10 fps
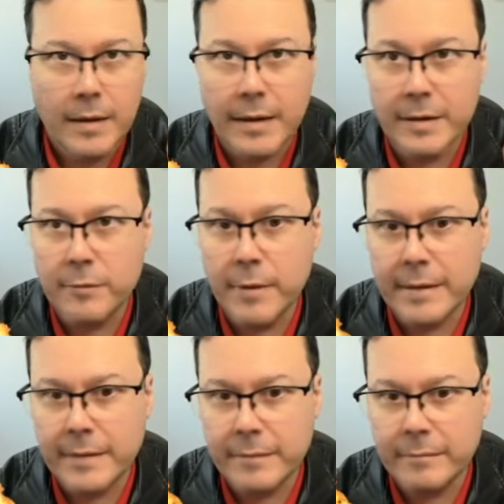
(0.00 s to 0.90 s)
And
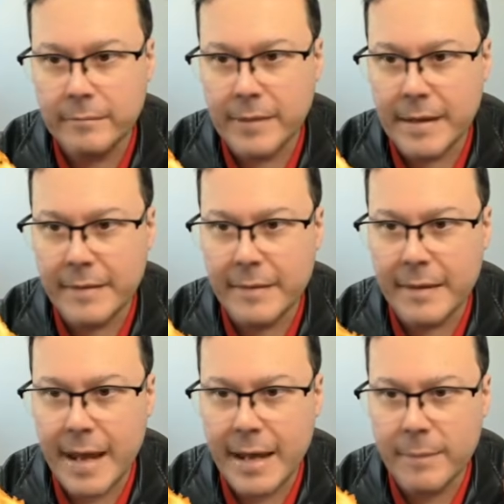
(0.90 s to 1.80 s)
great. Let's
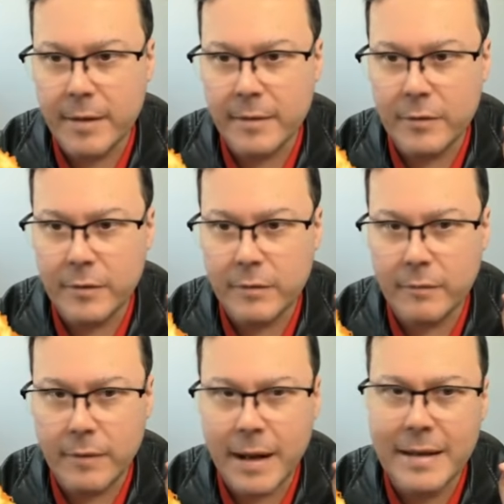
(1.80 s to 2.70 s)
attack because they don't...
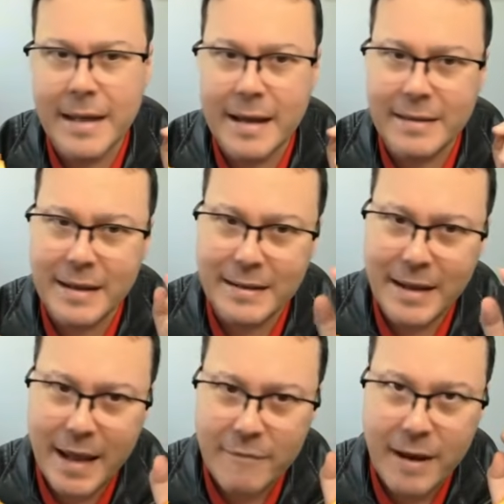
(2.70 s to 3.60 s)
Yeah,
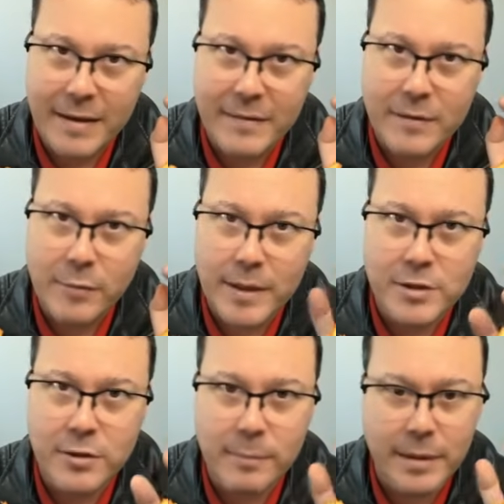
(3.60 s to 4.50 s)
they have a haste
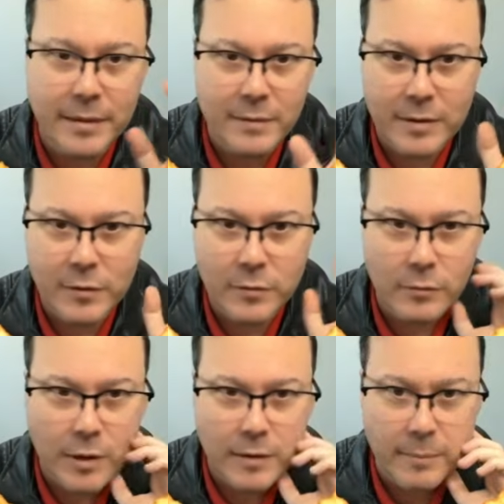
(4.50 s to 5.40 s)
creature, but it will
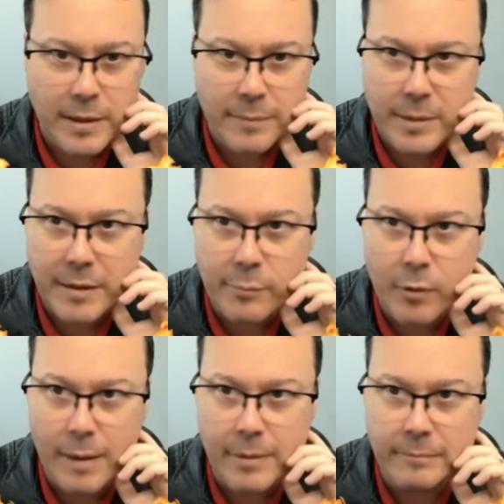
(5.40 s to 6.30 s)
not be a big
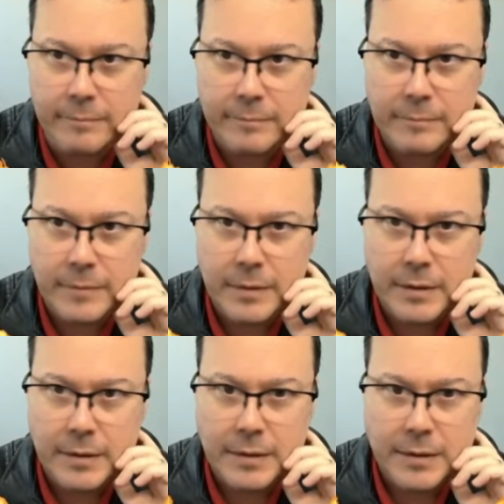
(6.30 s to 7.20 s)
problem.
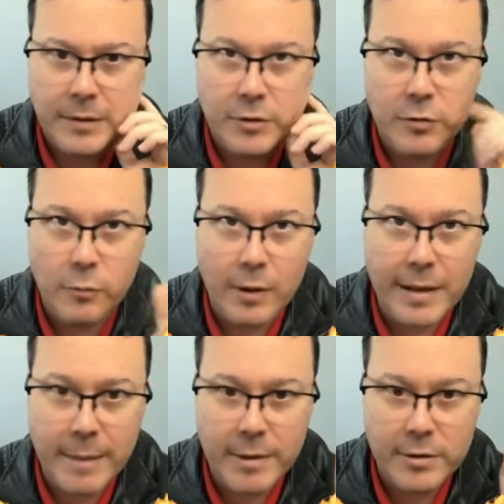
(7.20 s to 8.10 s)
2 more
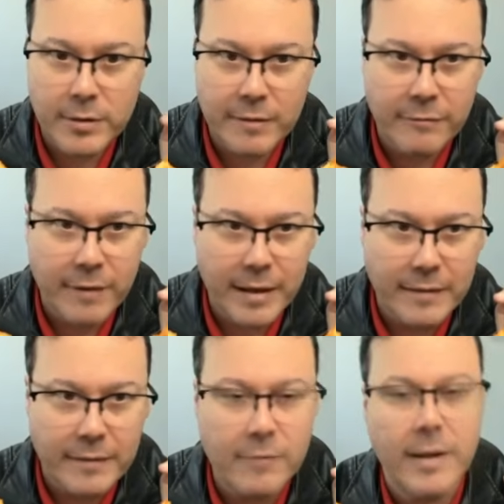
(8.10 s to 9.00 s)
damage to their
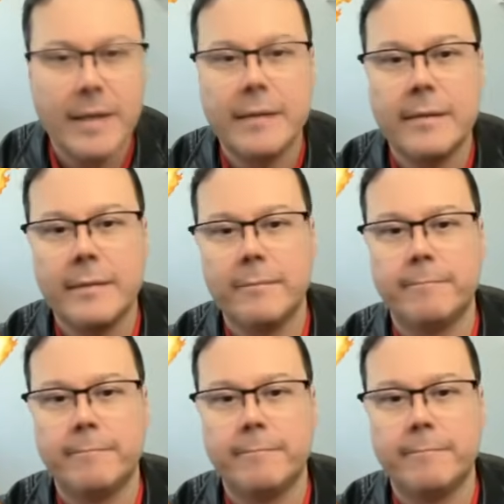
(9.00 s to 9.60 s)
face, great.